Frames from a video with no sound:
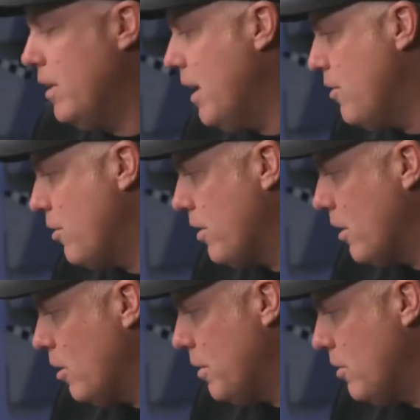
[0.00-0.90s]
nitrous a
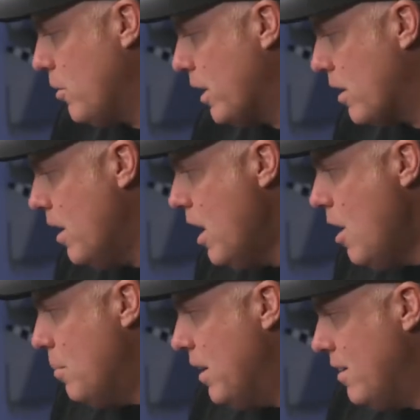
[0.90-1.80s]
little bit quicker.
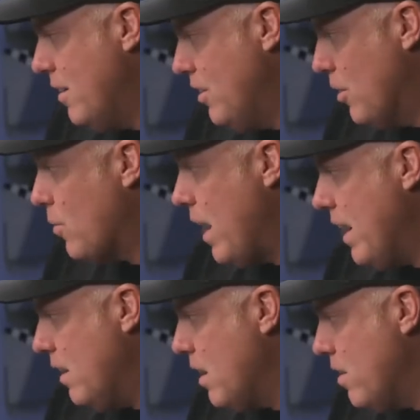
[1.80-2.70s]
But you're
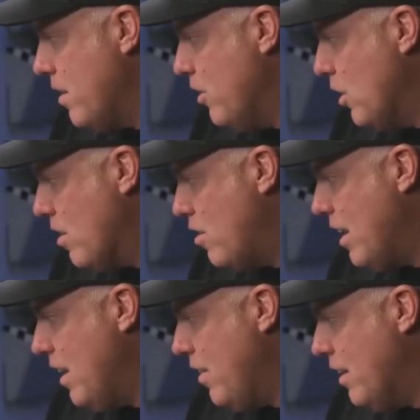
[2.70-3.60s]
right, because you can
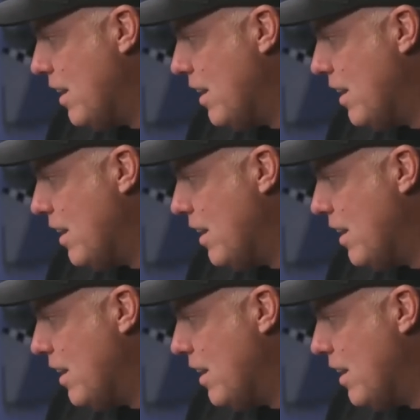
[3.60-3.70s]
see that it